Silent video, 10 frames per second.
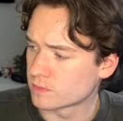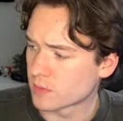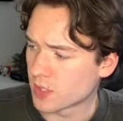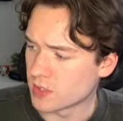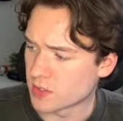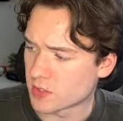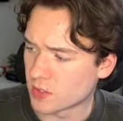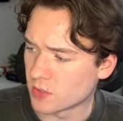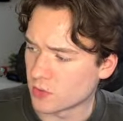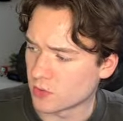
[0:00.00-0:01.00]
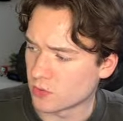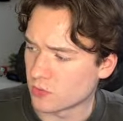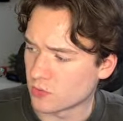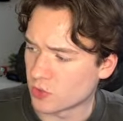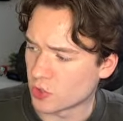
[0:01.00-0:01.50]
Is
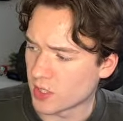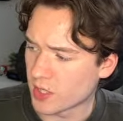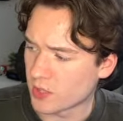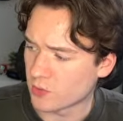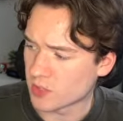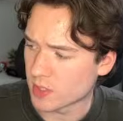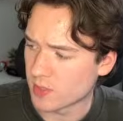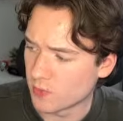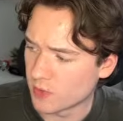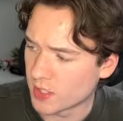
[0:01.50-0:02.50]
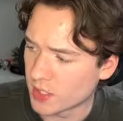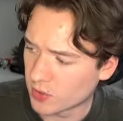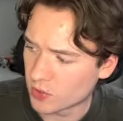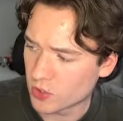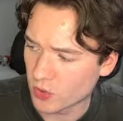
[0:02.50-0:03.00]
Giuliano Simeone a
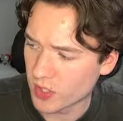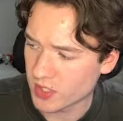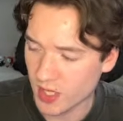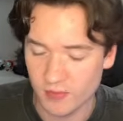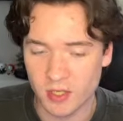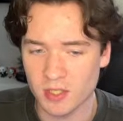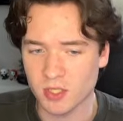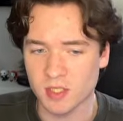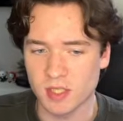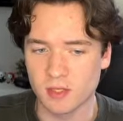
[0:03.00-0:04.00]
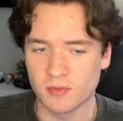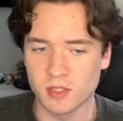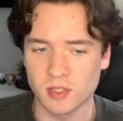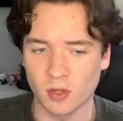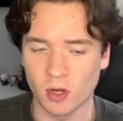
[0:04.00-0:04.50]
good choice? I haven't actually seen if
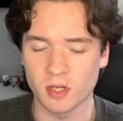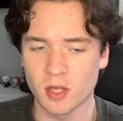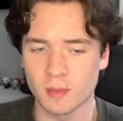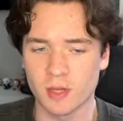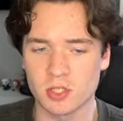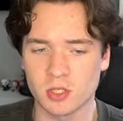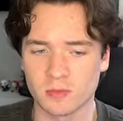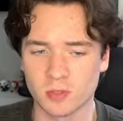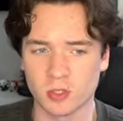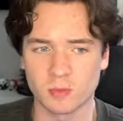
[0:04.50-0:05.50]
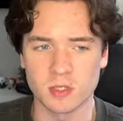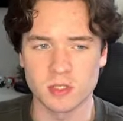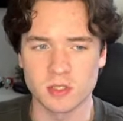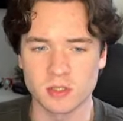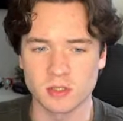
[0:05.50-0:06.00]
he's starting. I imagine if
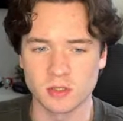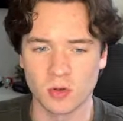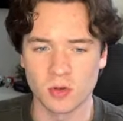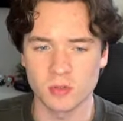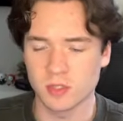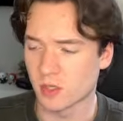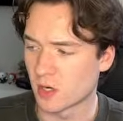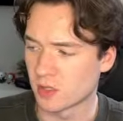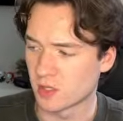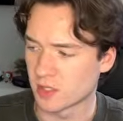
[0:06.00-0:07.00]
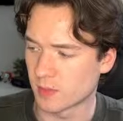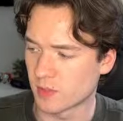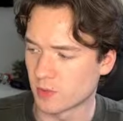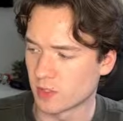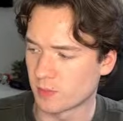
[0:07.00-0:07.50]
Lookman's not starting, then
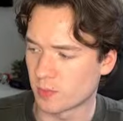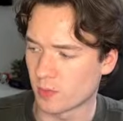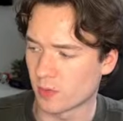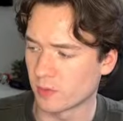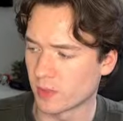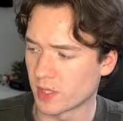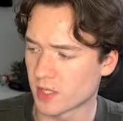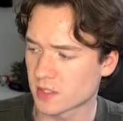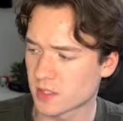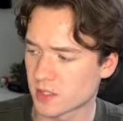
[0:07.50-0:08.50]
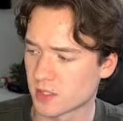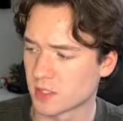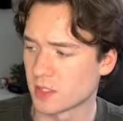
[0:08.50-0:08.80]
Simeone probably is.